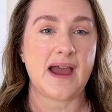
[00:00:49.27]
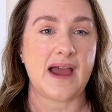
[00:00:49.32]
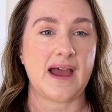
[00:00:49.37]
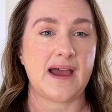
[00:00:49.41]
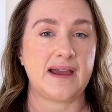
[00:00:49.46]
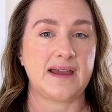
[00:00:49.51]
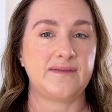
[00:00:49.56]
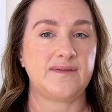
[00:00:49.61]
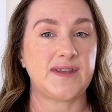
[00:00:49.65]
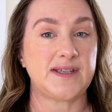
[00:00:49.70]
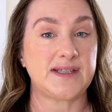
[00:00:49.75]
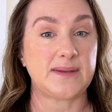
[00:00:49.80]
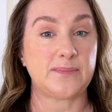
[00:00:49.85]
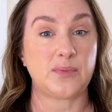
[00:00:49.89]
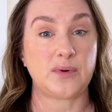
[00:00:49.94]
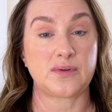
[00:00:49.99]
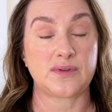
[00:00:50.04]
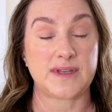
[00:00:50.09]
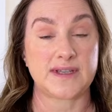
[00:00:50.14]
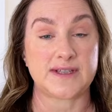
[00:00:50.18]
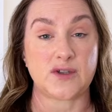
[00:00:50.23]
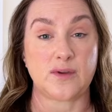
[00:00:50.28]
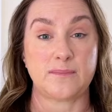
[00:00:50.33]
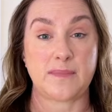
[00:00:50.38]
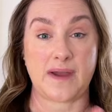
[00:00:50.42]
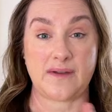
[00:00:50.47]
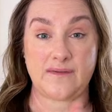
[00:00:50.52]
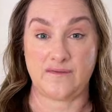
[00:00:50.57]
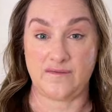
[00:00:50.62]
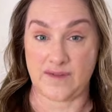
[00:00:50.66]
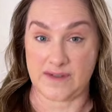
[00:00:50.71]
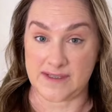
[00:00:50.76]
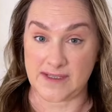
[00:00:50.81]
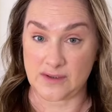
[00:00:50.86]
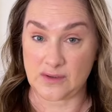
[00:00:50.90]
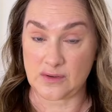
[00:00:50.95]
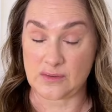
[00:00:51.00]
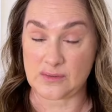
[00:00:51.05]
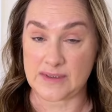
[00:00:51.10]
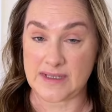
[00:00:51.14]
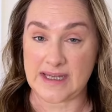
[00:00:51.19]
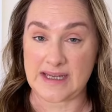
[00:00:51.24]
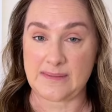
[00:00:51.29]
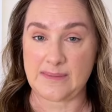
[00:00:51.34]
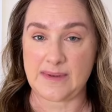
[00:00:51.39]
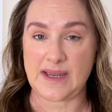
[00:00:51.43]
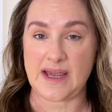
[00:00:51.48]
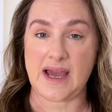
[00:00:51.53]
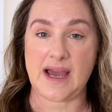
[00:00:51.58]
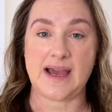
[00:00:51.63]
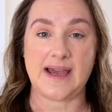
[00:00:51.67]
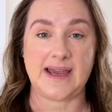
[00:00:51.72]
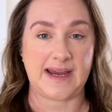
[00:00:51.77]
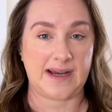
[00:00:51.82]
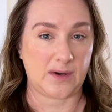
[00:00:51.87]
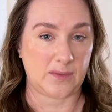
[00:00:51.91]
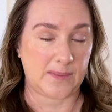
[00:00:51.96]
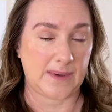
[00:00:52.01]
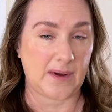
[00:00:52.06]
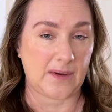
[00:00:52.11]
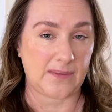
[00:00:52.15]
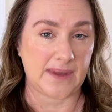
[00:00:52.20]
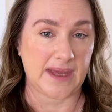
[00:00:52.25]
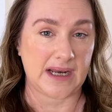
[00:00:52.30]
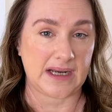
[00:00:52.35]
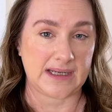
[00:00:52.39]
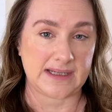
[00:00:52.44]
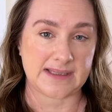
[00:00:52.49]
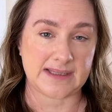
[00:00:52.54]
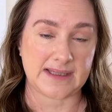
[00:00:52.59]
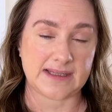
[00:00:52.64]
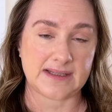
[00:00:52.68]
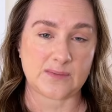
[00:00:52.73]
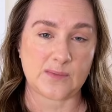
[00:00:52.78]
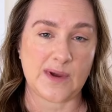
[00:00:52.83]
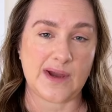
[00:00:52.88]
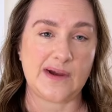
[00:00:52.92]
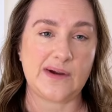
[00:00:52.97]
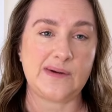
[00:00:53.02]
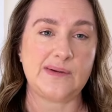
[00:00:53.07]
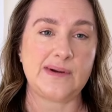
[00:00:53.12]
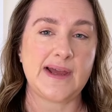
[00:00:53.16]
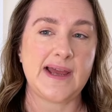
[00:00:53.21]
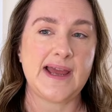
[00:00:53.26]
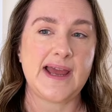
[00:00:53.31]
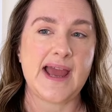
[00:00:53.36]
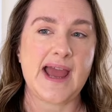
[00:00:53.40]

If there's a book that's on my physical TBR, it'll be on that list as well.